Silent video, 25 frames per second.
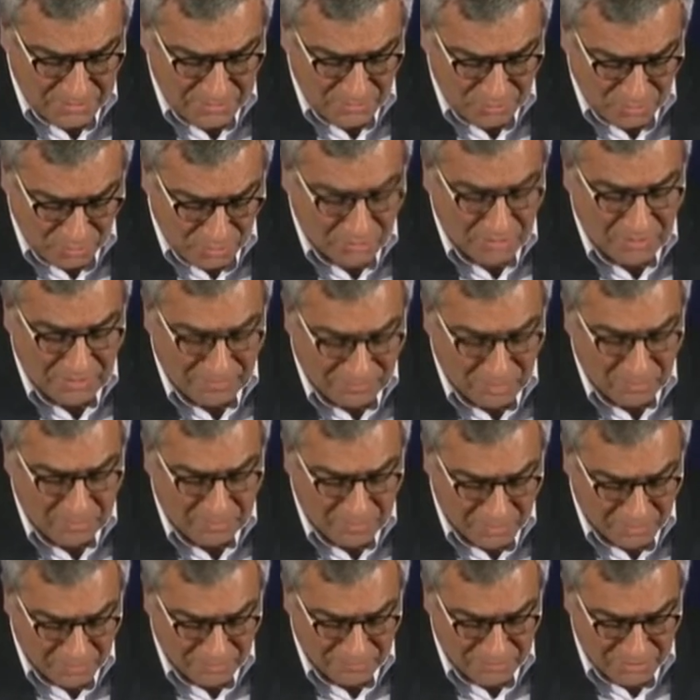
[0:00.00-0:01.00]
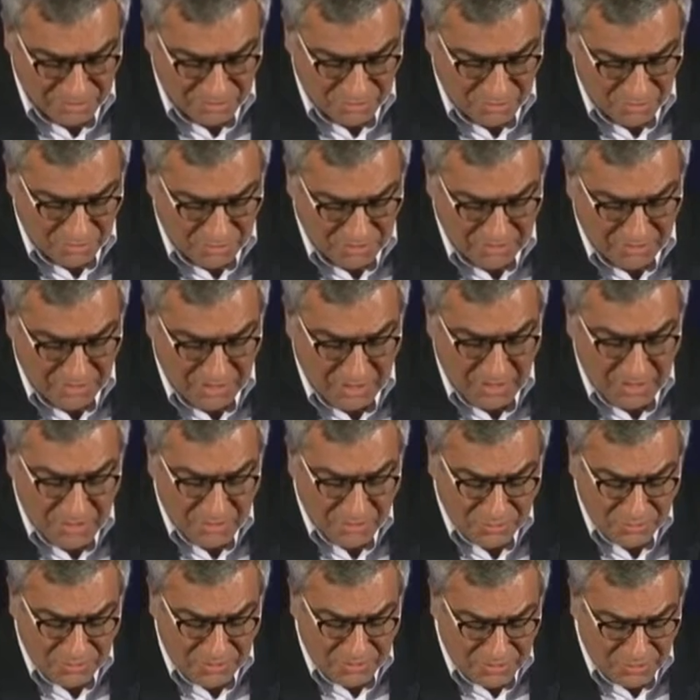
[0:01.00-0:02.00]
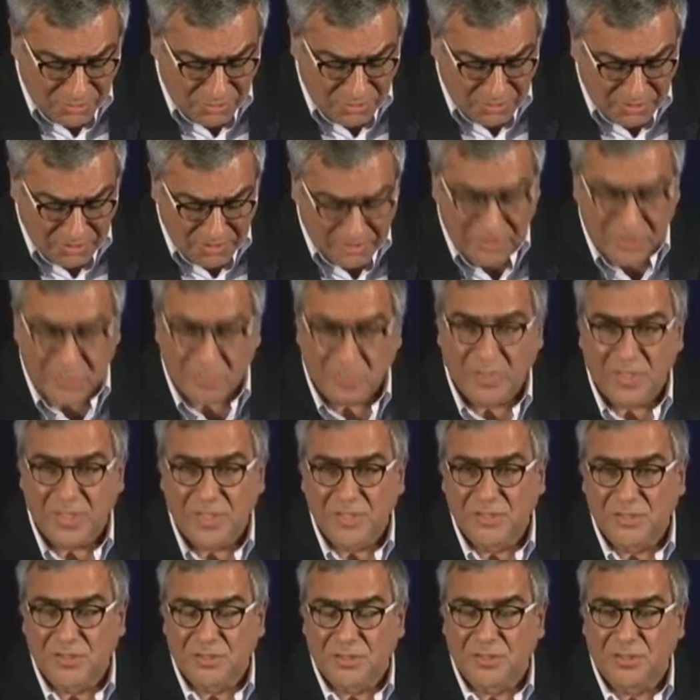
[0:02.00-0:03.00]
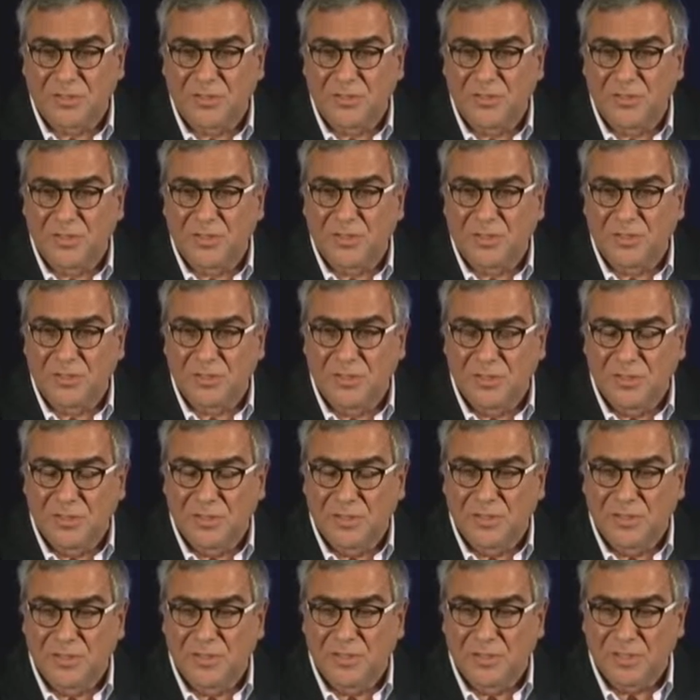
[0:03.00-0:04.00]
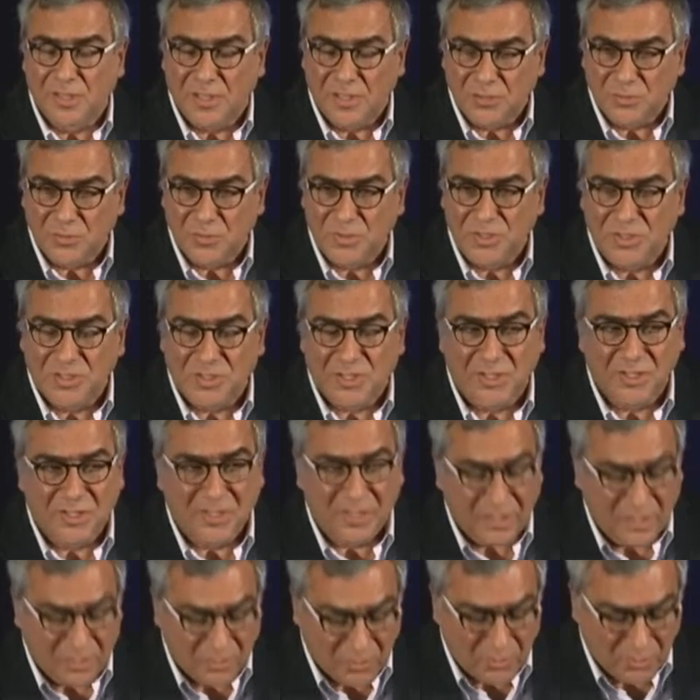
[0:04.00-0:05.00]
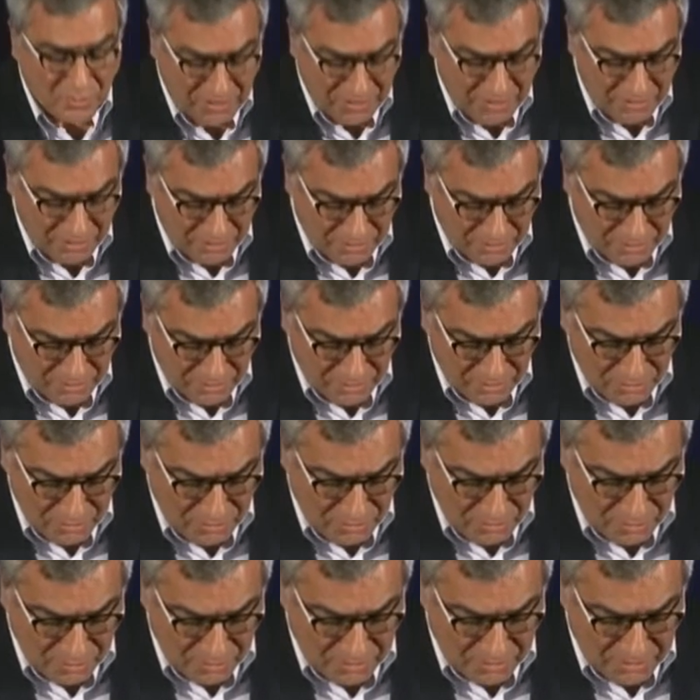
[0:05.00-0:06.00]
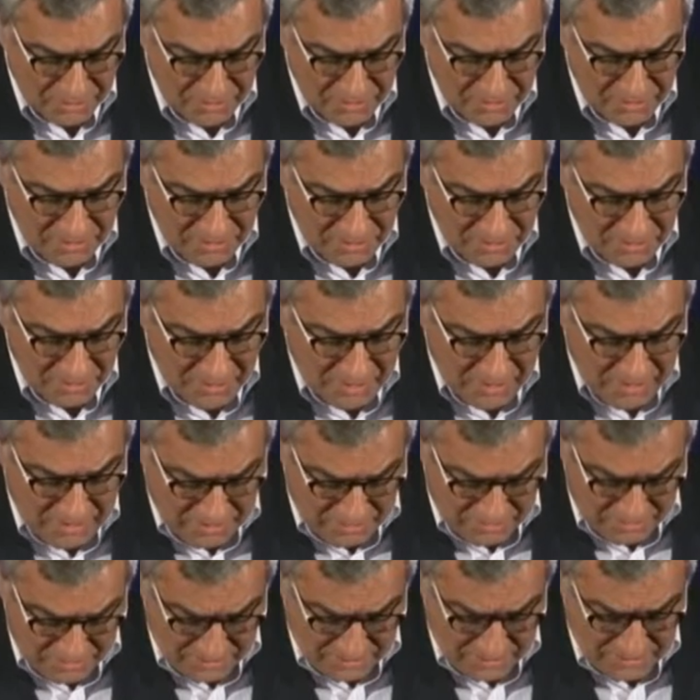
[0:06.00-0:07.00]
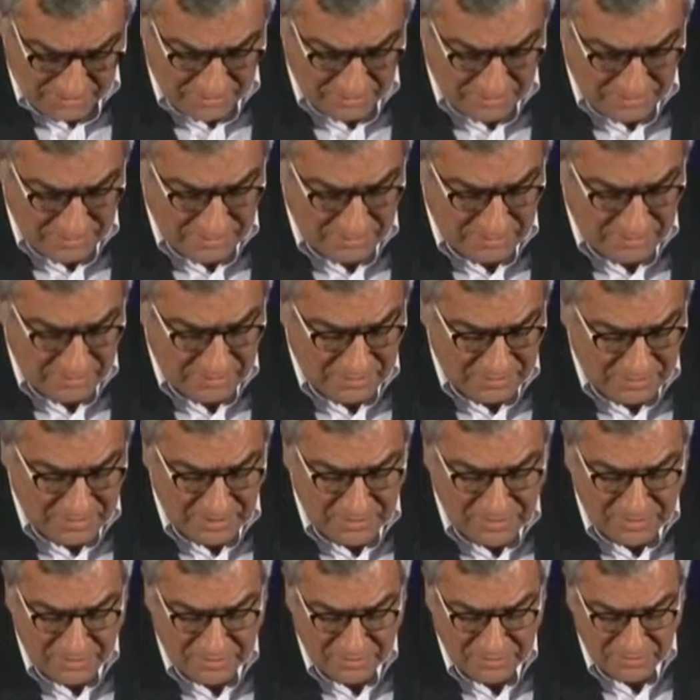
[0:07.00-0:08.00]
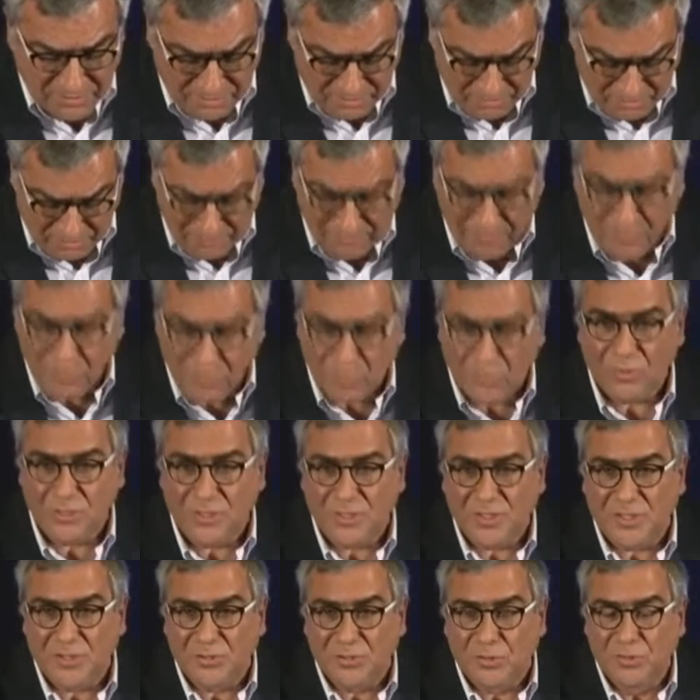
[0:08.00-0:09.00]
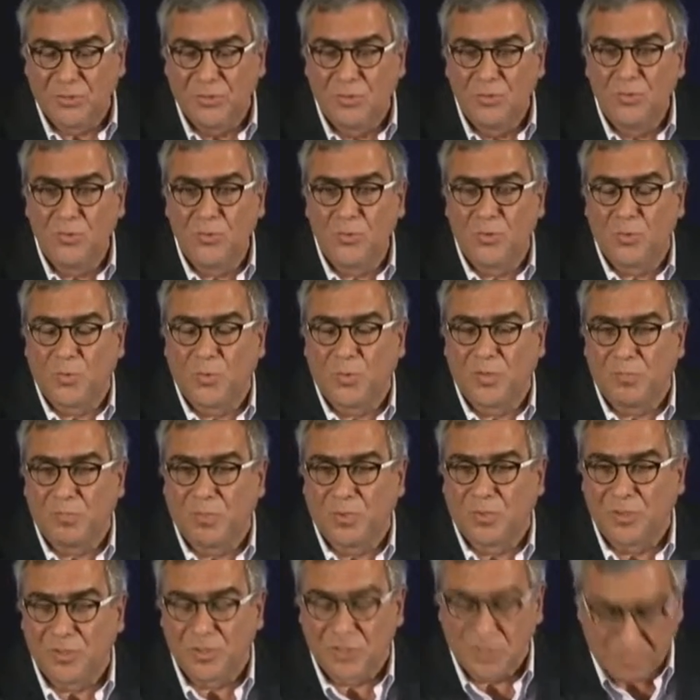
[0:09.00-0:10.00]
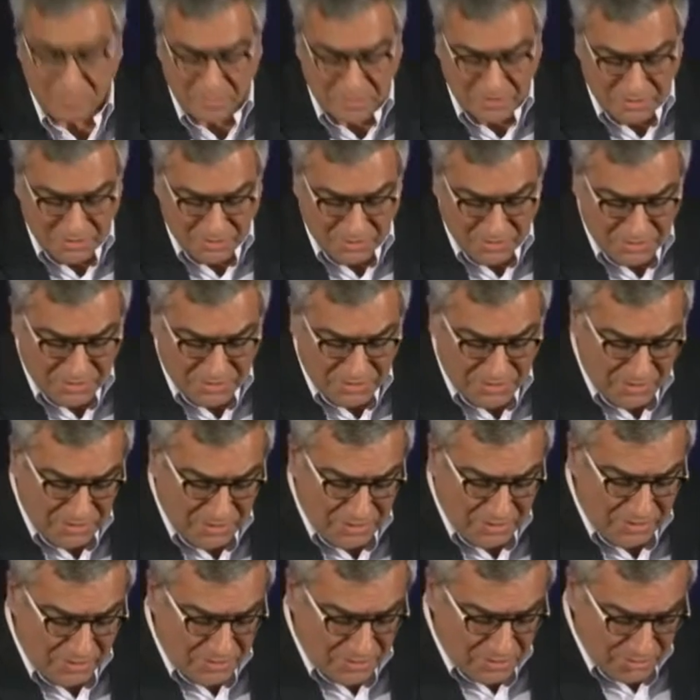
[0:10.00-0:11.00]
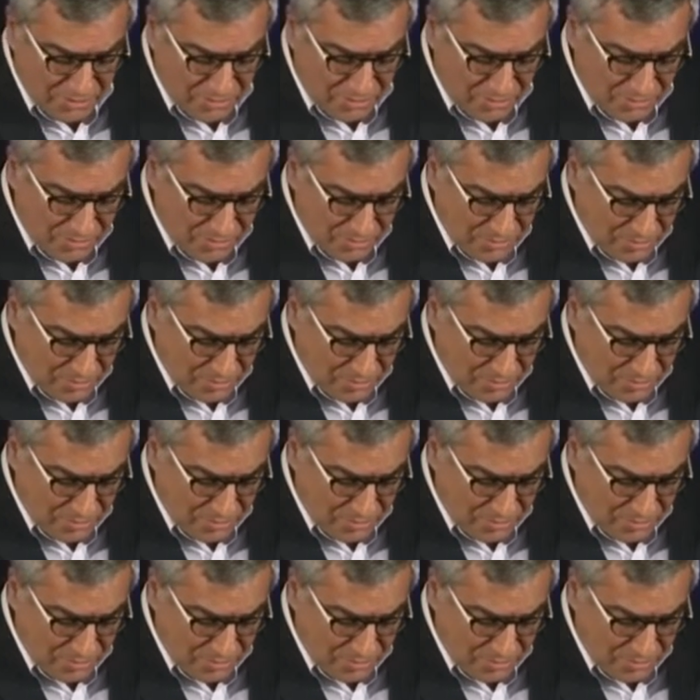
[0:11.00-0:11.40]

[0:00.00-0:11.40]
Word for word: the development of this drug. So this drug is based on as we said, equine urine. Yet, if you looked at the news reports, because this